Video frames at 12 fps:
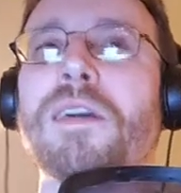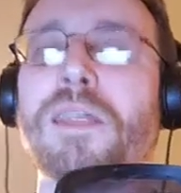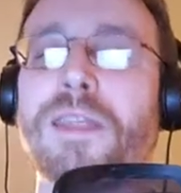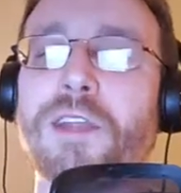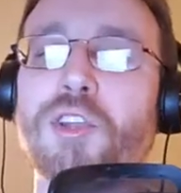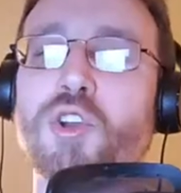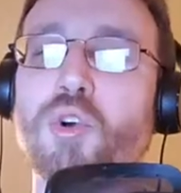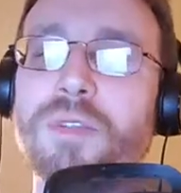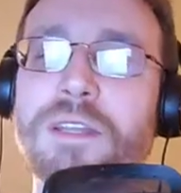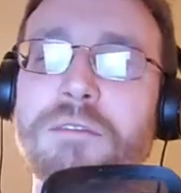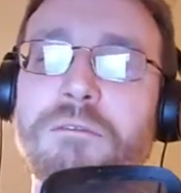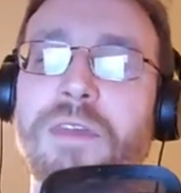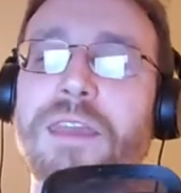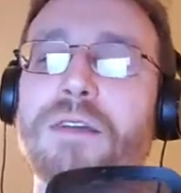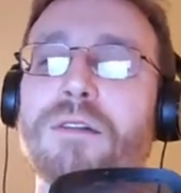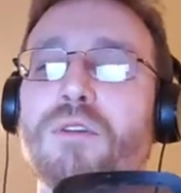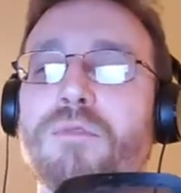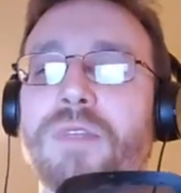that golden
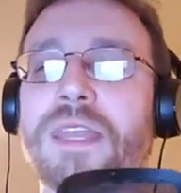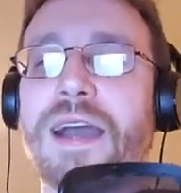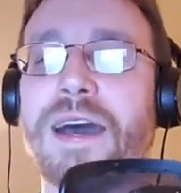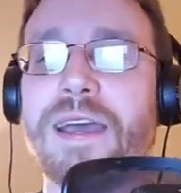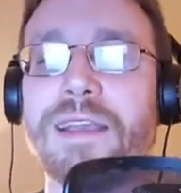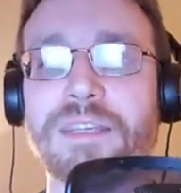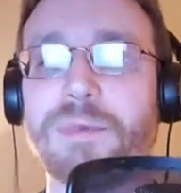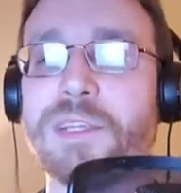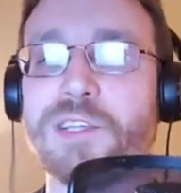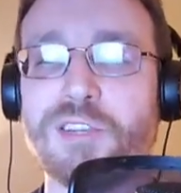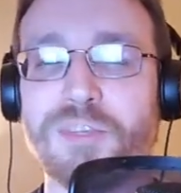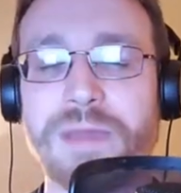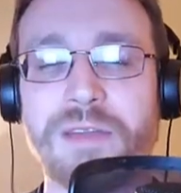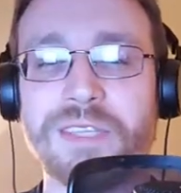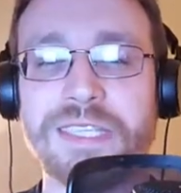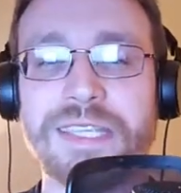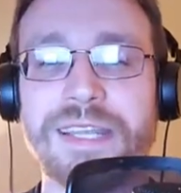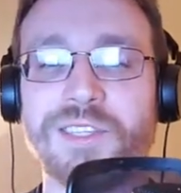veil over the eyes that we talked about
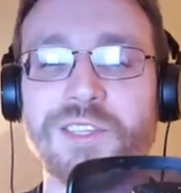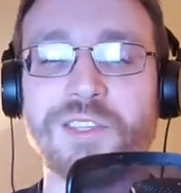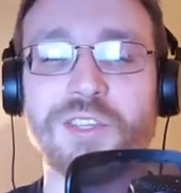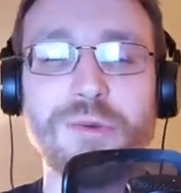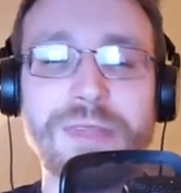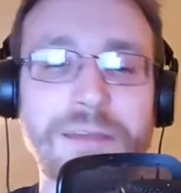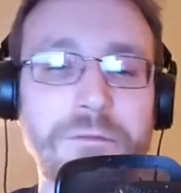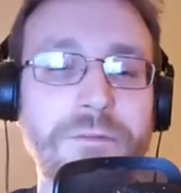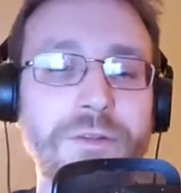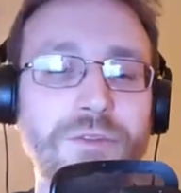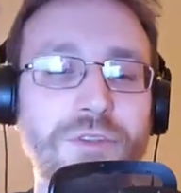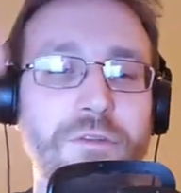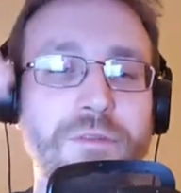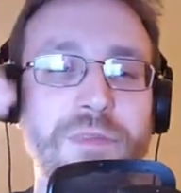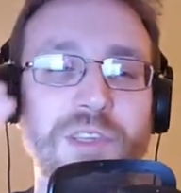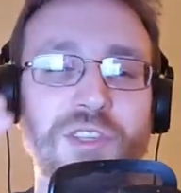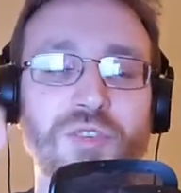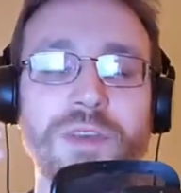in Sansa 2, that filter from
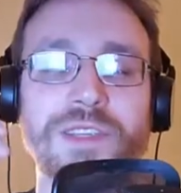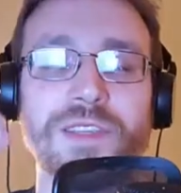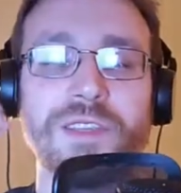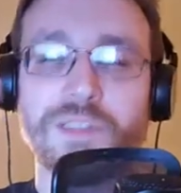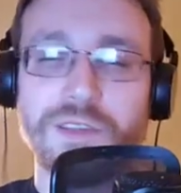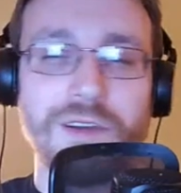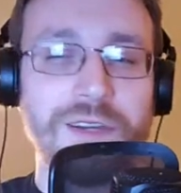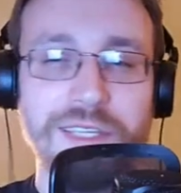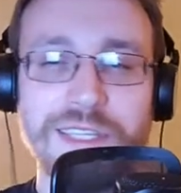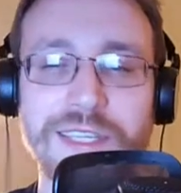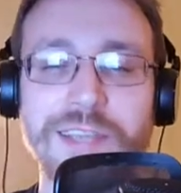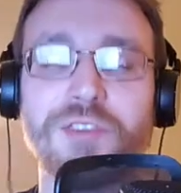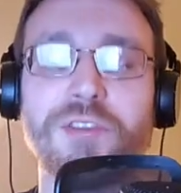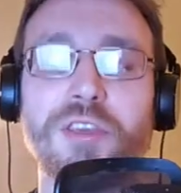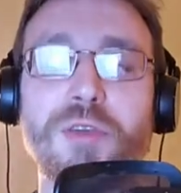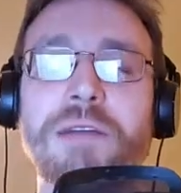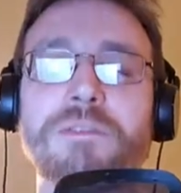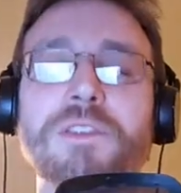the stories and the songs. He's saying to her,
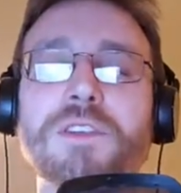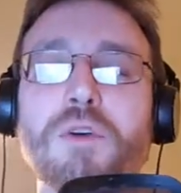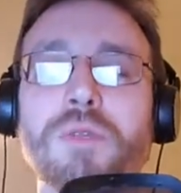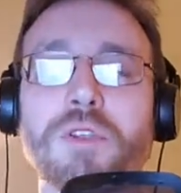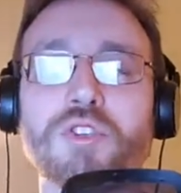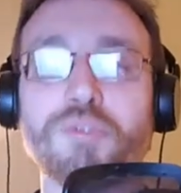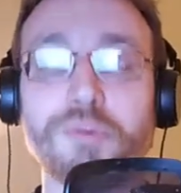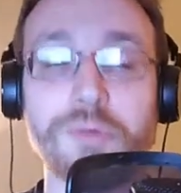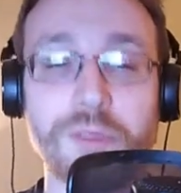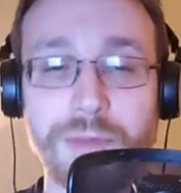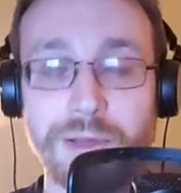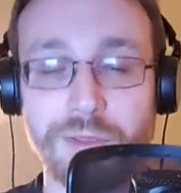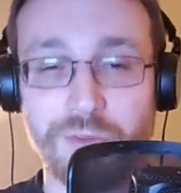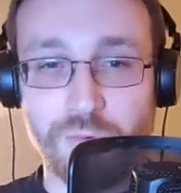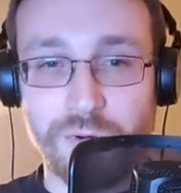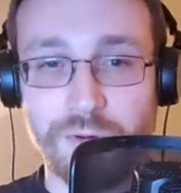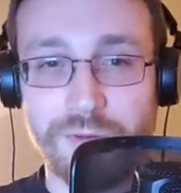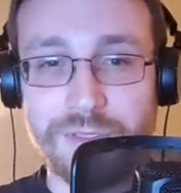you have to know the truth about the
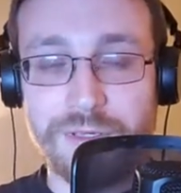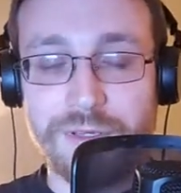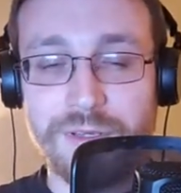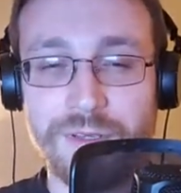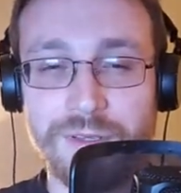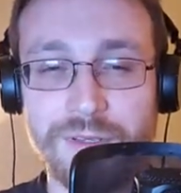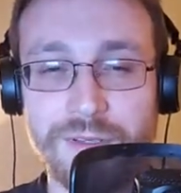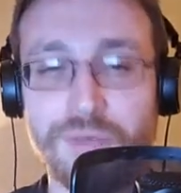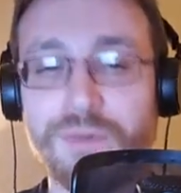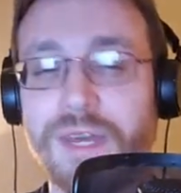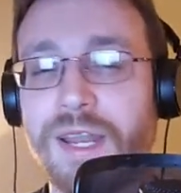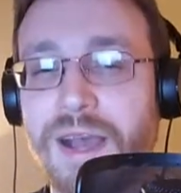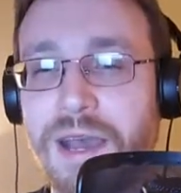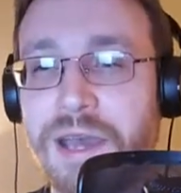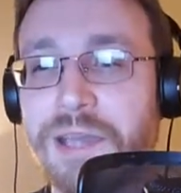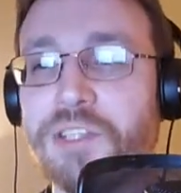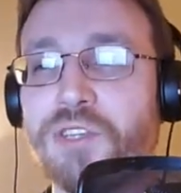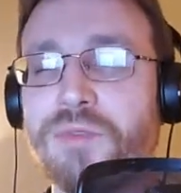world. Do not
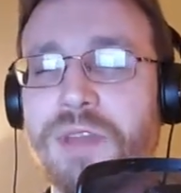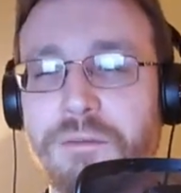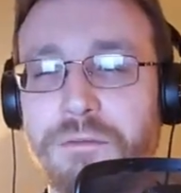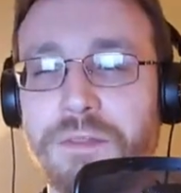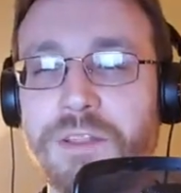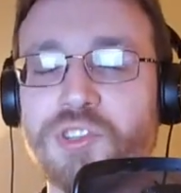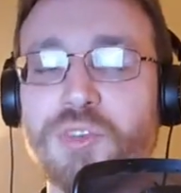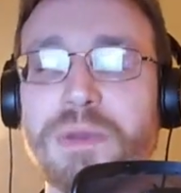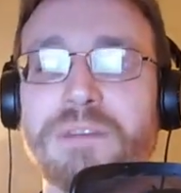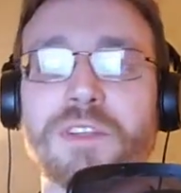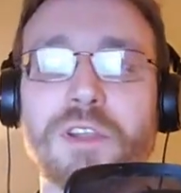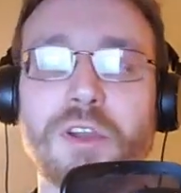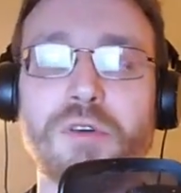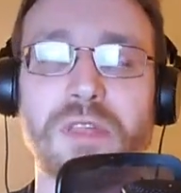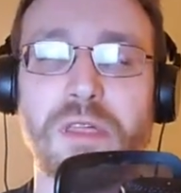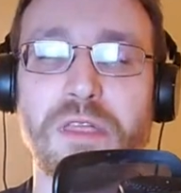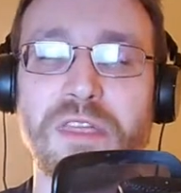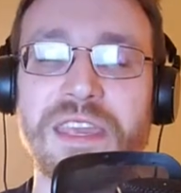hide, do not flinch. You have to know
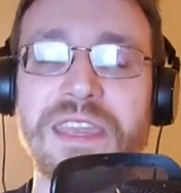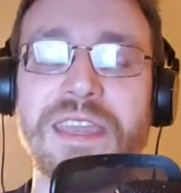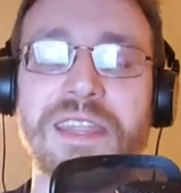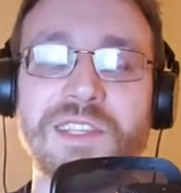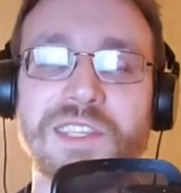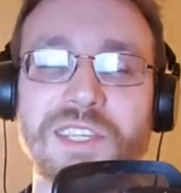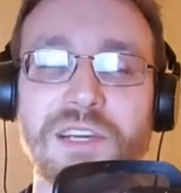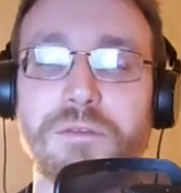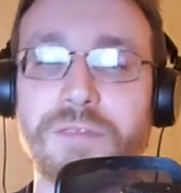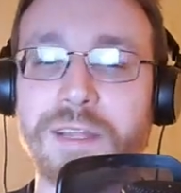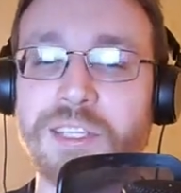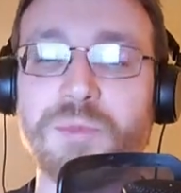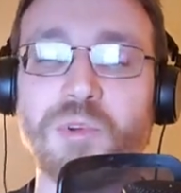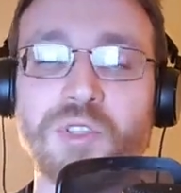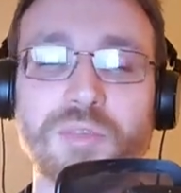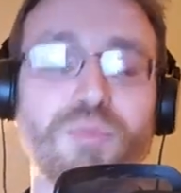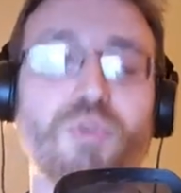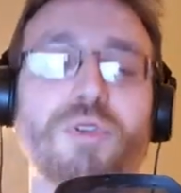the thing in itself. That's the
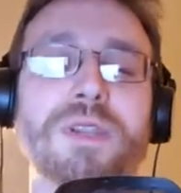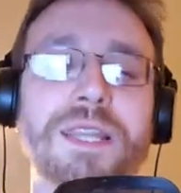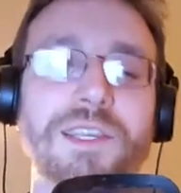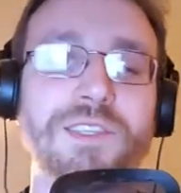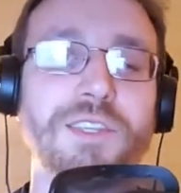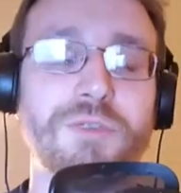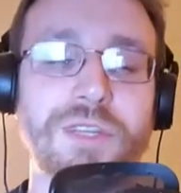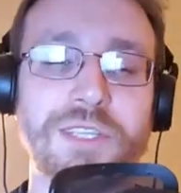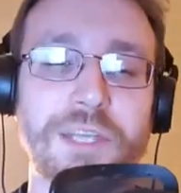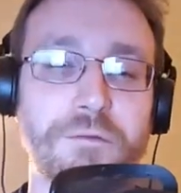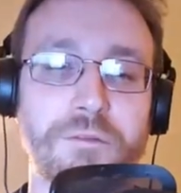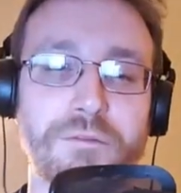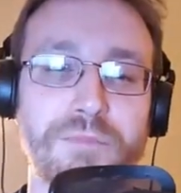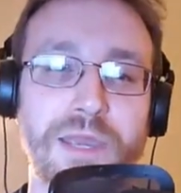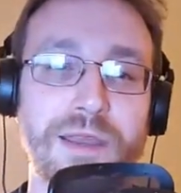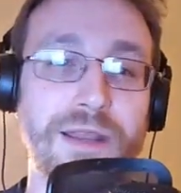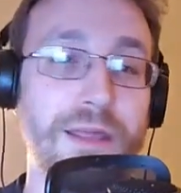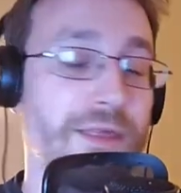most important lesson you can take from
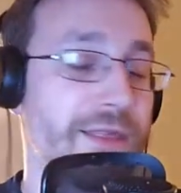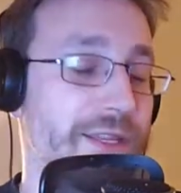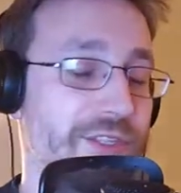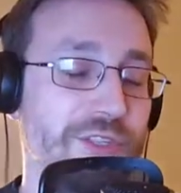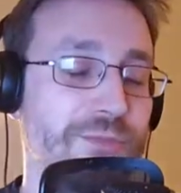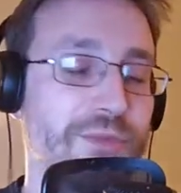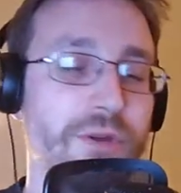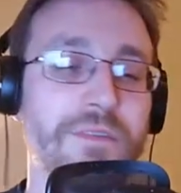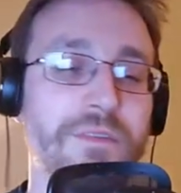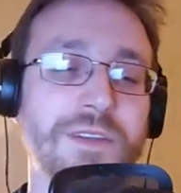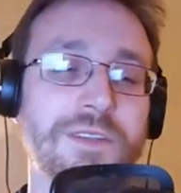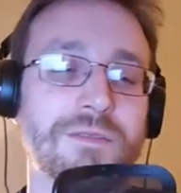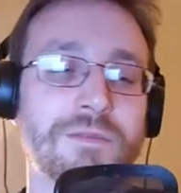me. And I think that's just perfect.